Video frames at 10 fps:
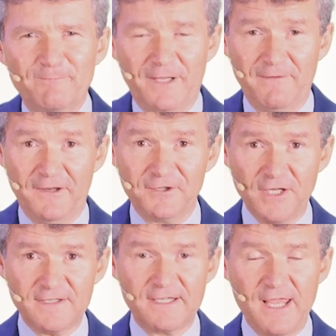But if I
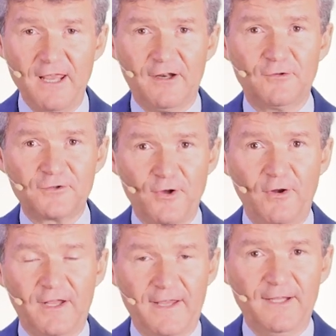just stay
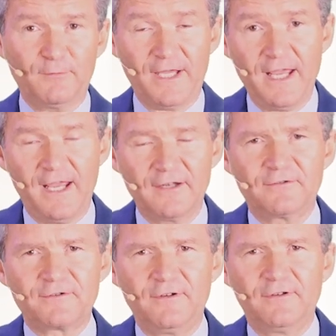controlling that, what I can
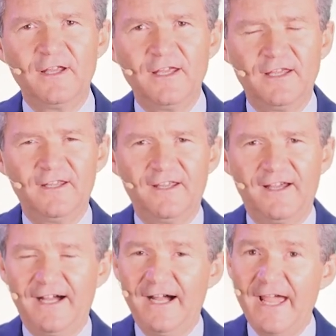control,
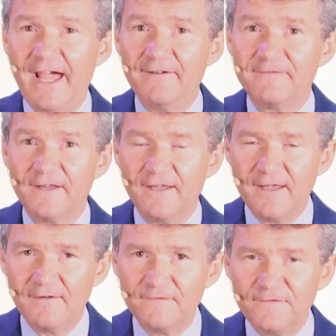I have
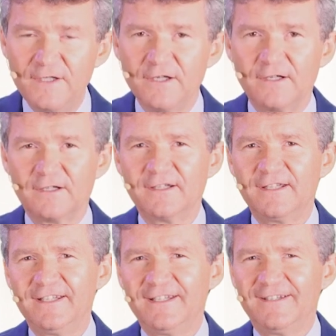fear,
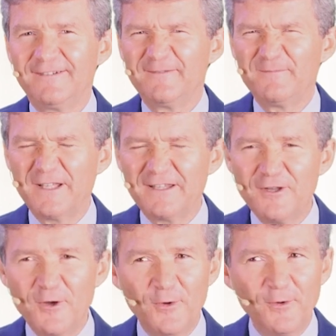but
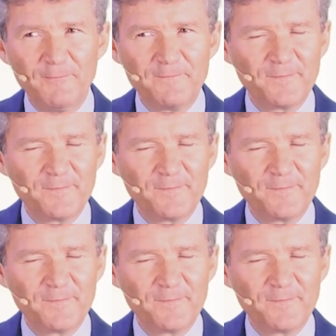no